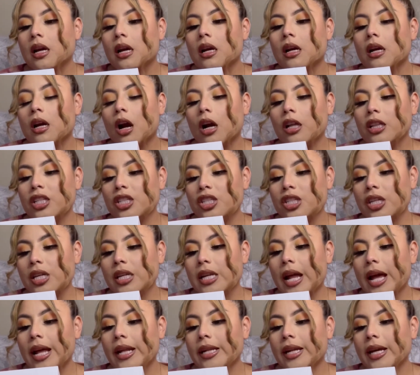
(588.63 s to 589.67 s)

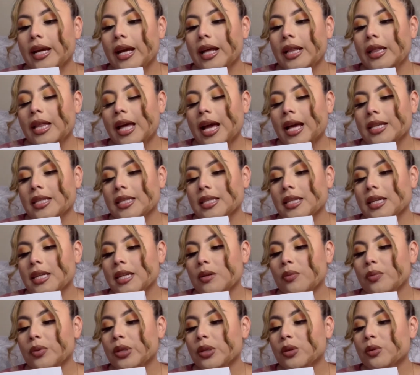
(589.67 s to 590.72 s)
and elastin,
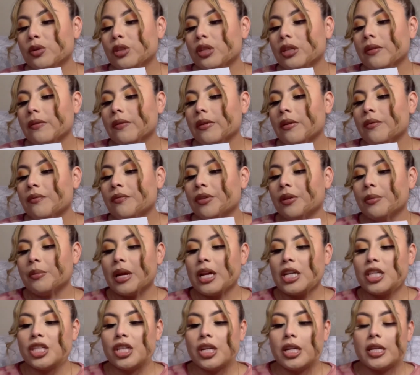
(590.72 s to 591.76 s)
reducing
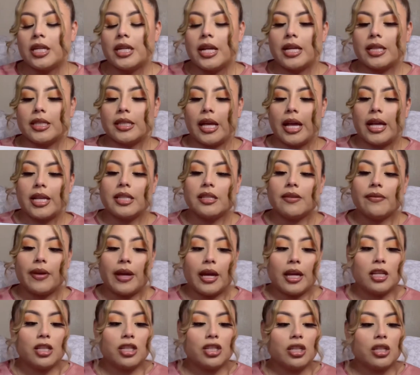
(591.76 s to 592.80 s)
inflammation, signs of
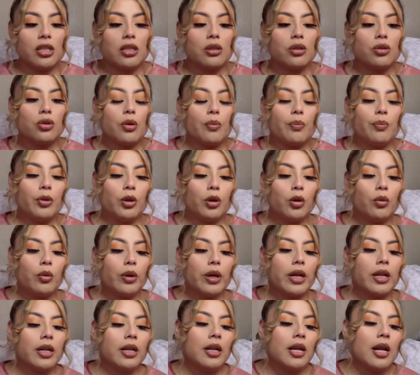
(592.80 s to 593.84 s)
aging. The
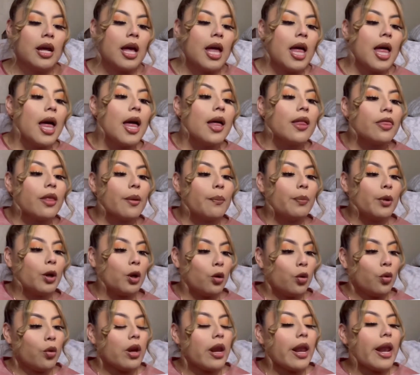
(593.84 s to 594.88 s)
blue